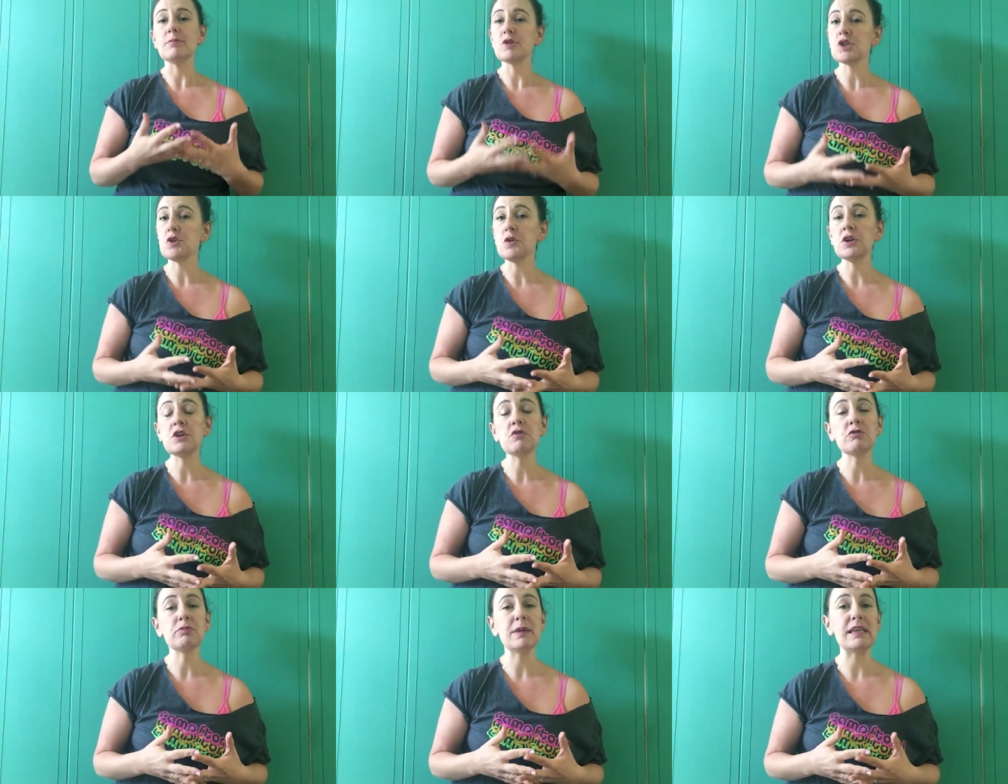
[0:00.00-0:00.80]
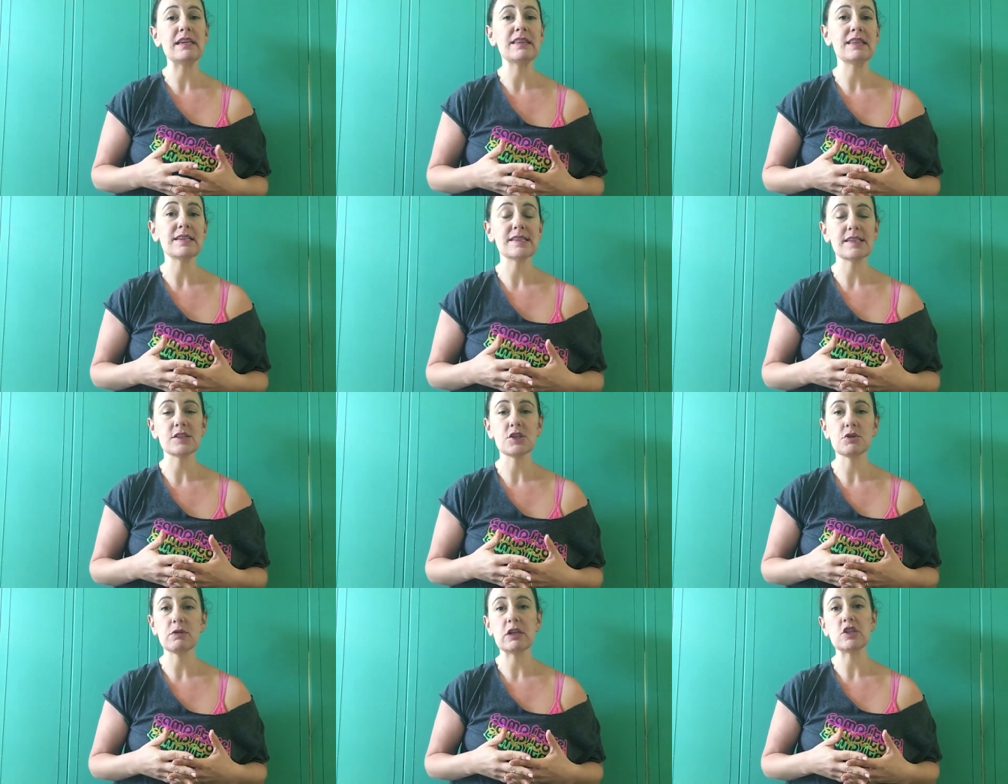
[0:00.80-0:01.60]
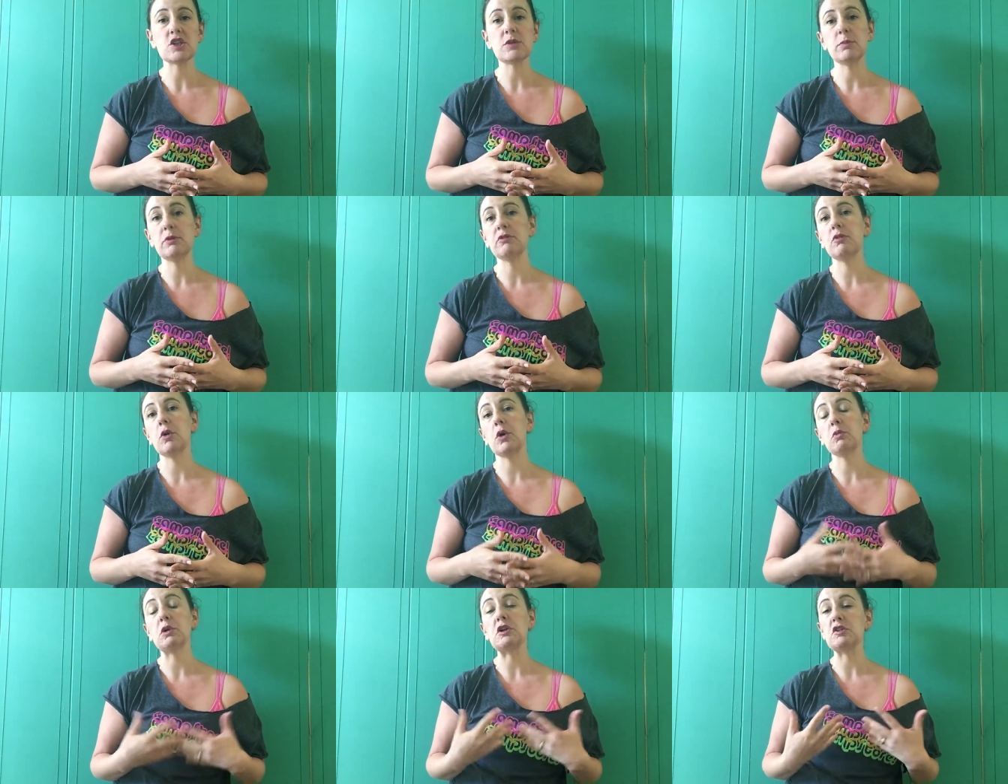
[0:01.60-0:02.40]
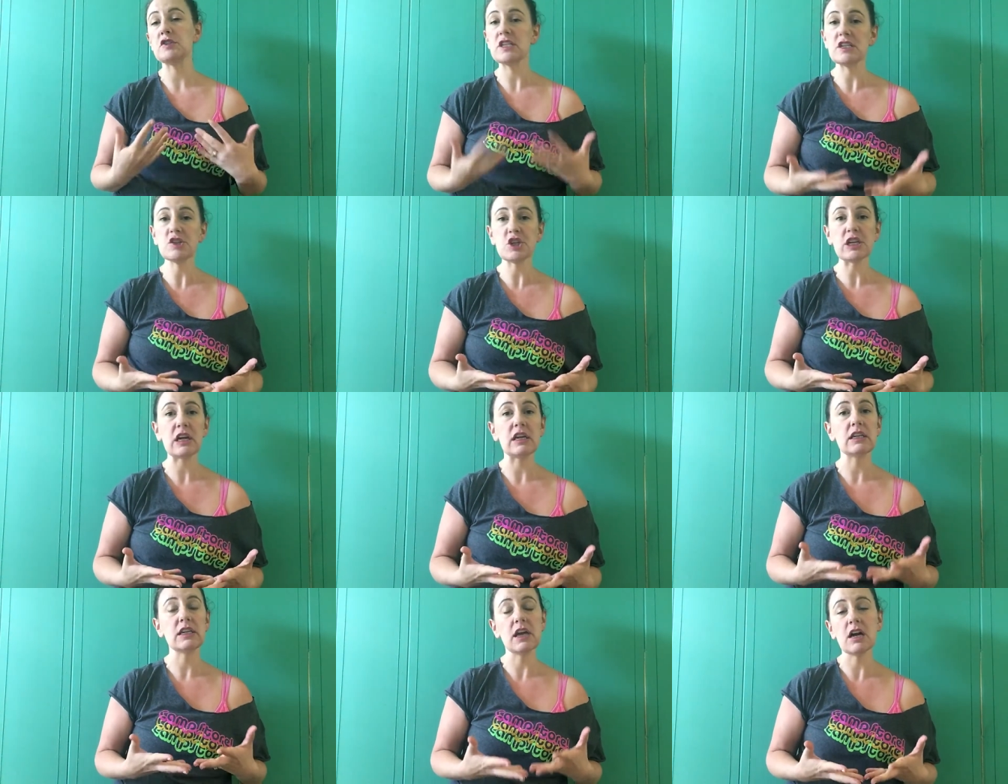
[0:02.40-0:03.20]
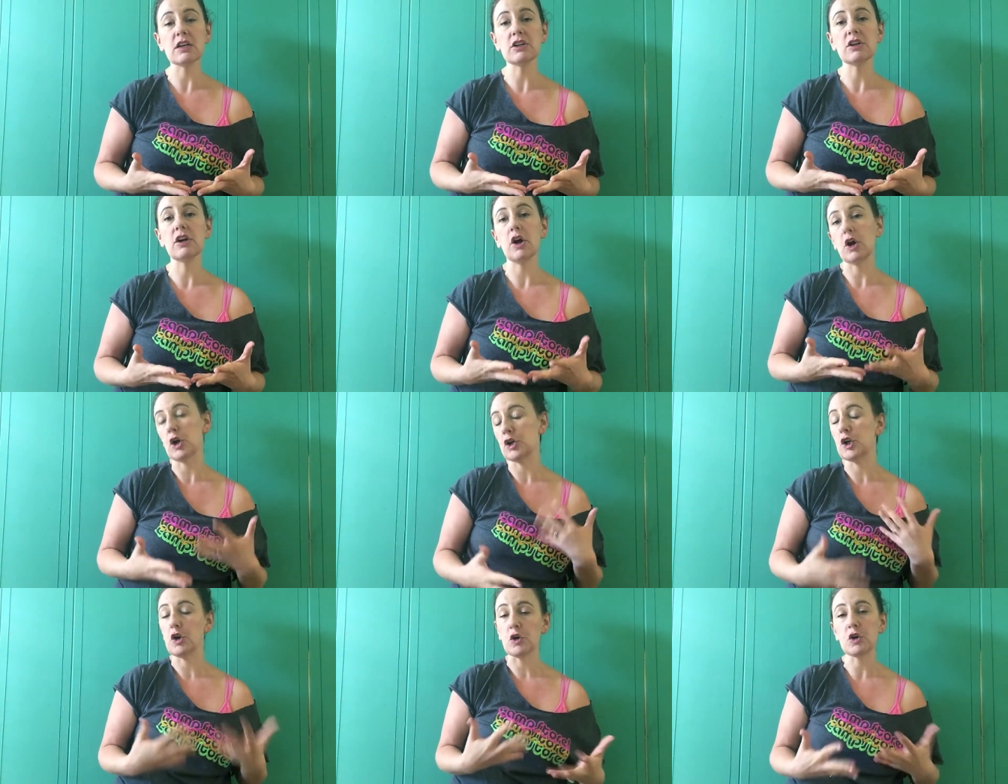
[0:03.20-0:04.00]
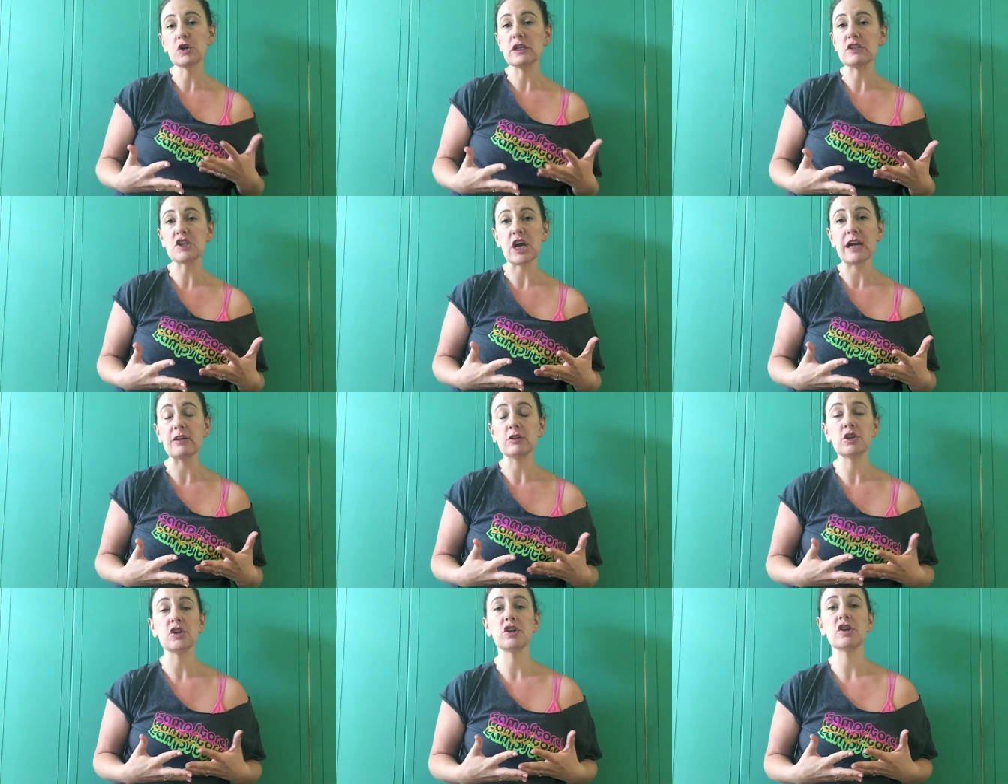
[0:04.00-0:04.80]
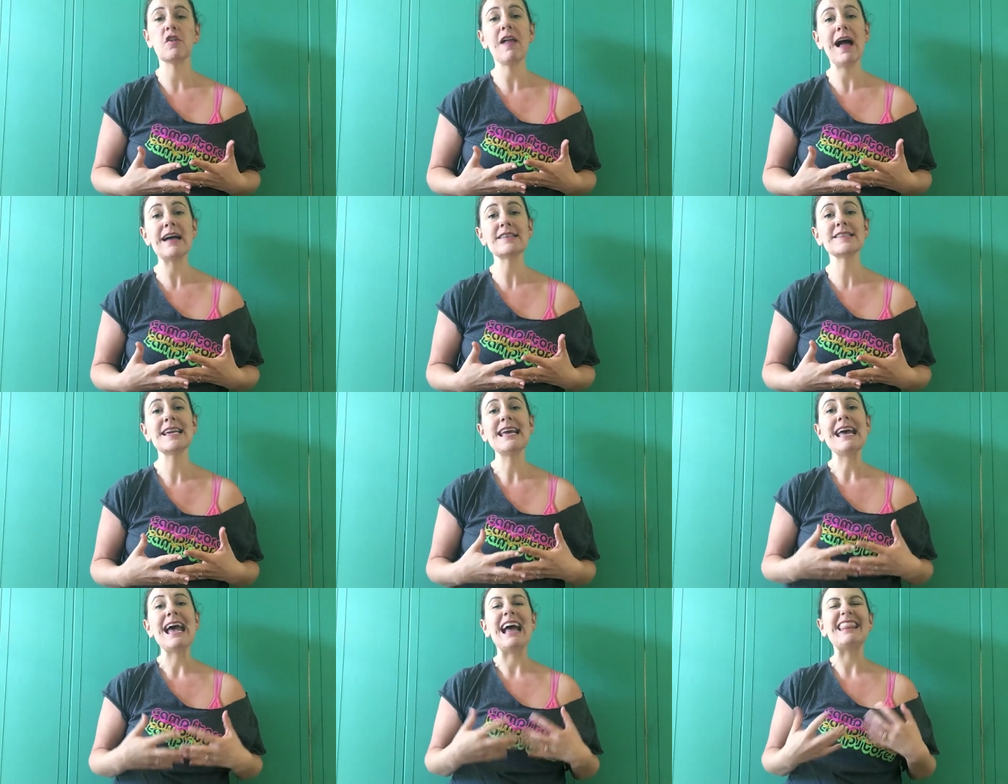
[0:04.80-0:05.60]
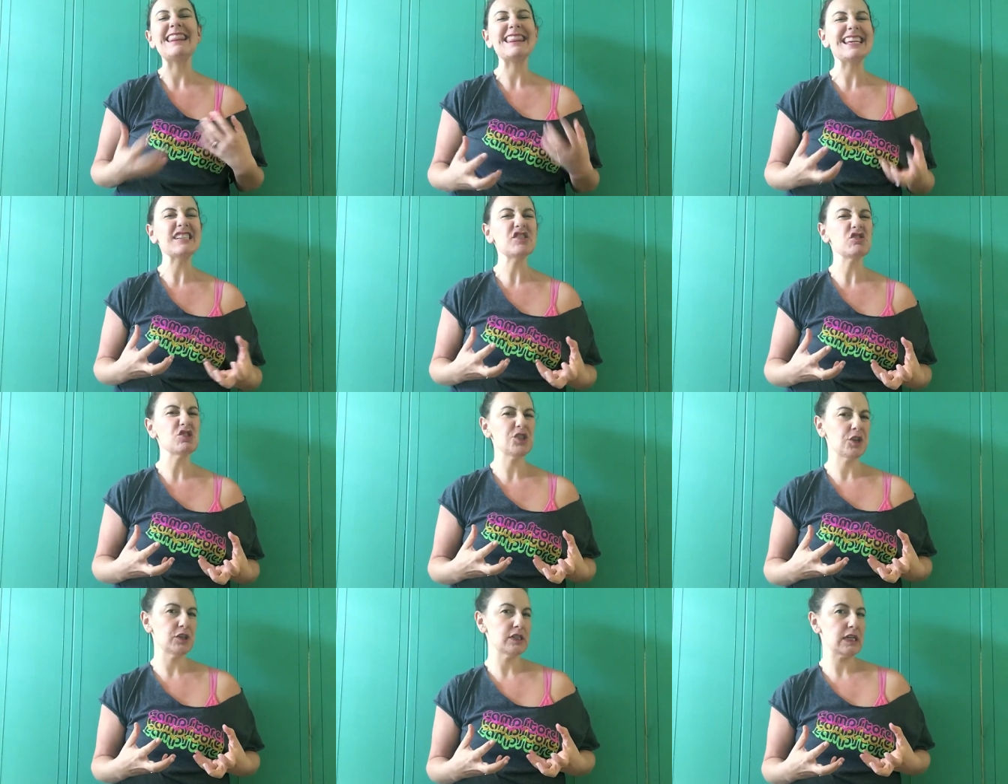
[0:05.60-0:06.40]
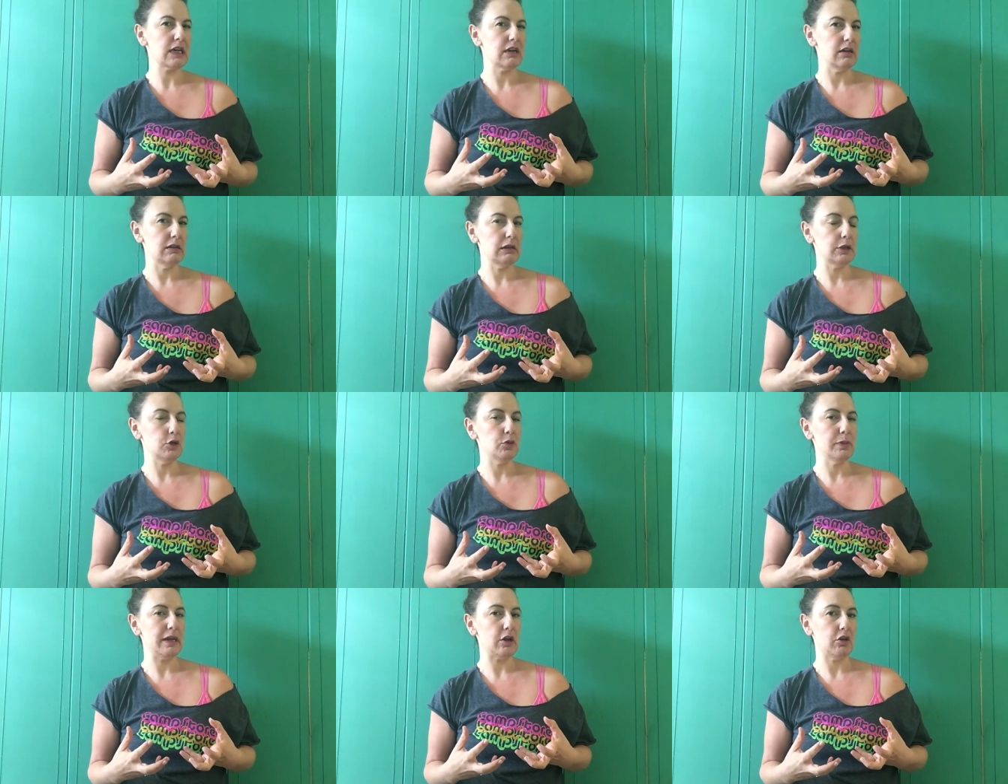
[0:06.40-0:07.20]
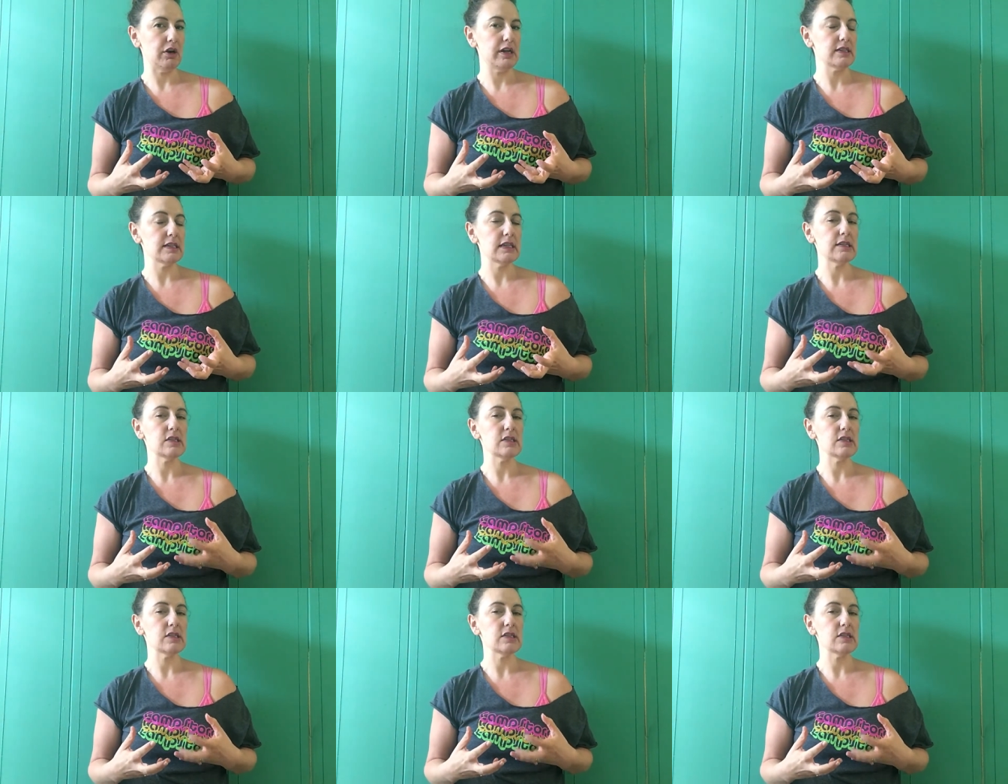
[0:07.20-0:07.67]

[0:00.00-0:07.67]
I'm sure you've been in this situation before where you're teaching a young or an early childhood class and things are starting to get a little bit crazy.